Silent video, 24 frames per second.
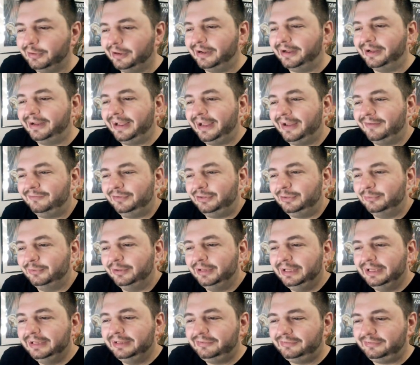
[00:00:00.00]
Have you
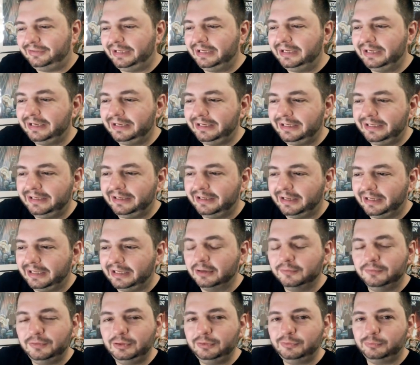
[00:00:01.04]
seen any
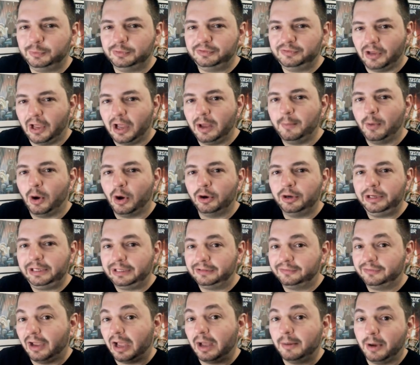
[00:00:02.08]
interviews with Tom Hardy
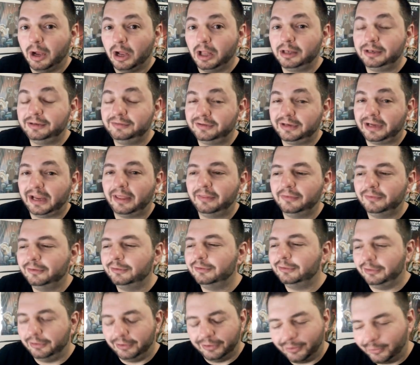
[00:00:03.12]
and Tom Holland
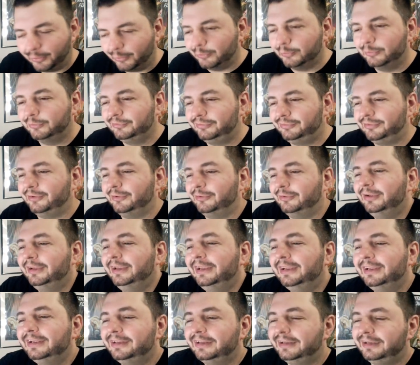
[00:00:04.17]
together? No. So
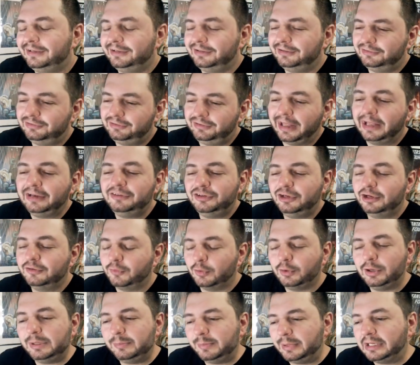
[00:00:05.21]
that should have
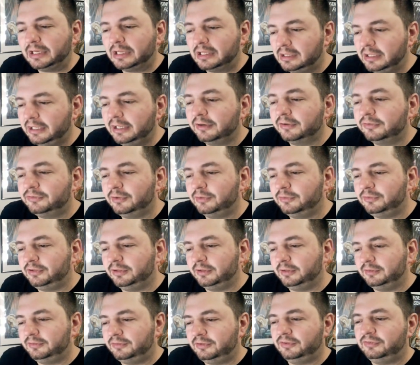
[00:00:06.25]
already been clear. So
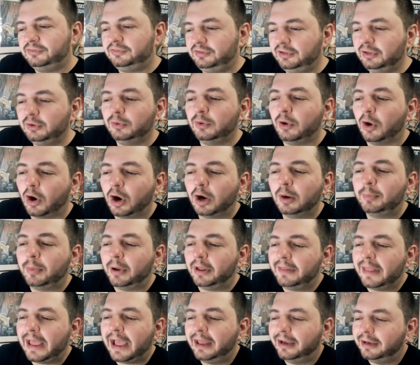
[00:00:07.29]
to still harp
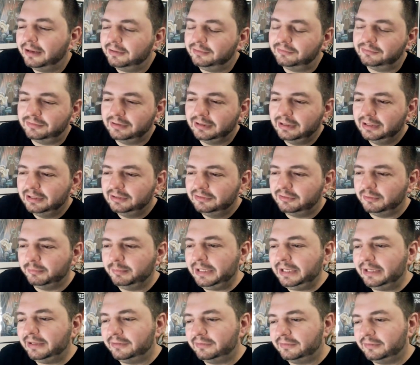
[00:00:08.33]
on that is, to
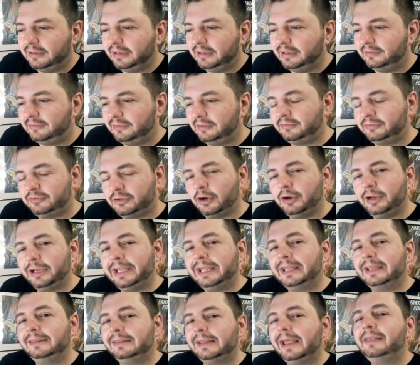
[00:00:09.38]
me, it's starting
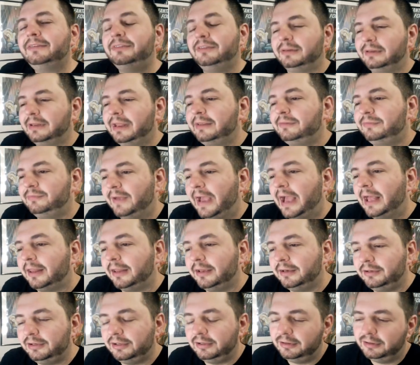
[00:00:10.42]
to get less and less
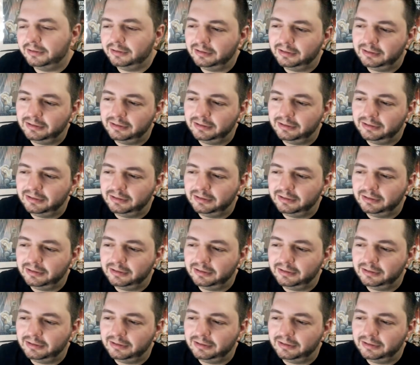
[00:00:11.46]
valid.